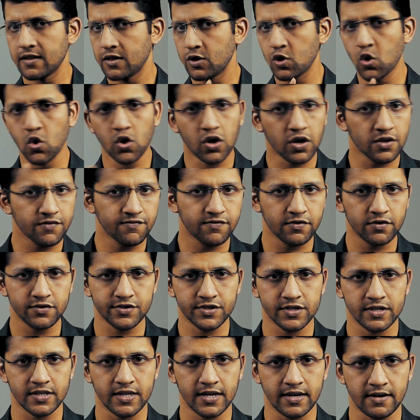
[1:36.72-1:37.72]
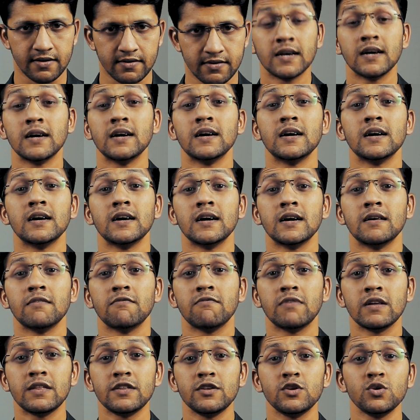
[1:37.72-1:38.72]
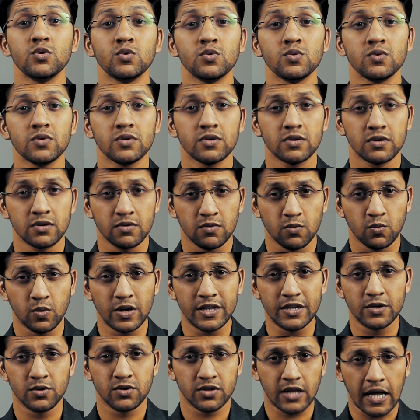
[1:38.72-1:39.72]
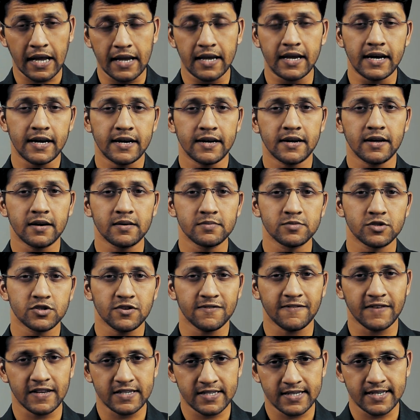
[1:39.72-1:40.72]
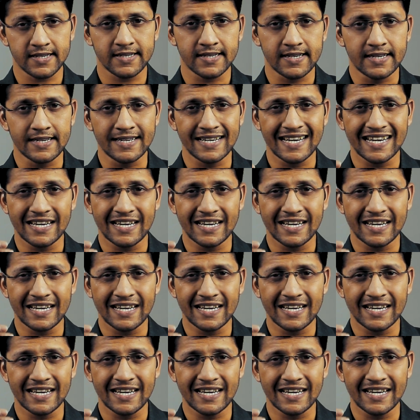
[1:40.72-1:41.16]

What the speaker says: No confusion there. When you think in terms of ascendant,